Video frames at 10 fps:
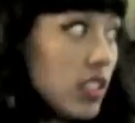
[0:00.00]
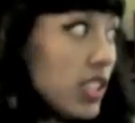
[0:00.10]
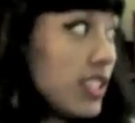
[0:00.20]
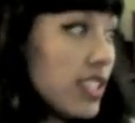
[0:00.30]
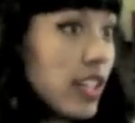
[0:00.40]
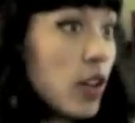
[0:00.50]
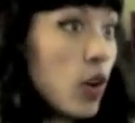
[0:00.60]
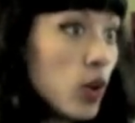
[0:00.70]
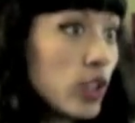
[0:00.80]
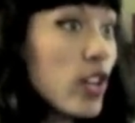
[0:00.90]
He's like,
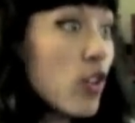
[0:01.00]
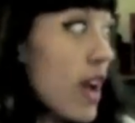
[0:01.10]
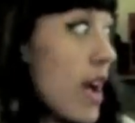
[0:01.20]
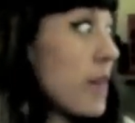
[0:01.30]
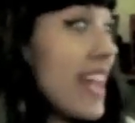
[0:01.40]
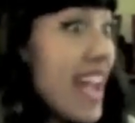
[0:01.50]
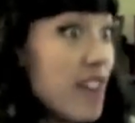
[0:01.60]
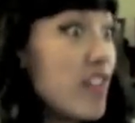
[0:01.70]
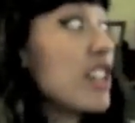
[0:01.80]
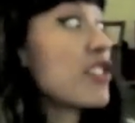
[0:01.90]
holy crap, they
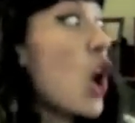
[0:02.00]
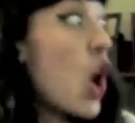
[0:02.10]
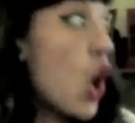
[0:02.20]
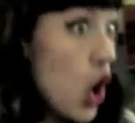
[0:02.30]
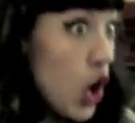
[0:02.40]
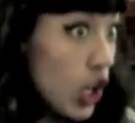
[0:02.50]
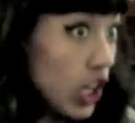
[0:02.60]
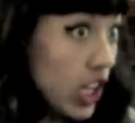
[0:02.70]
have us all.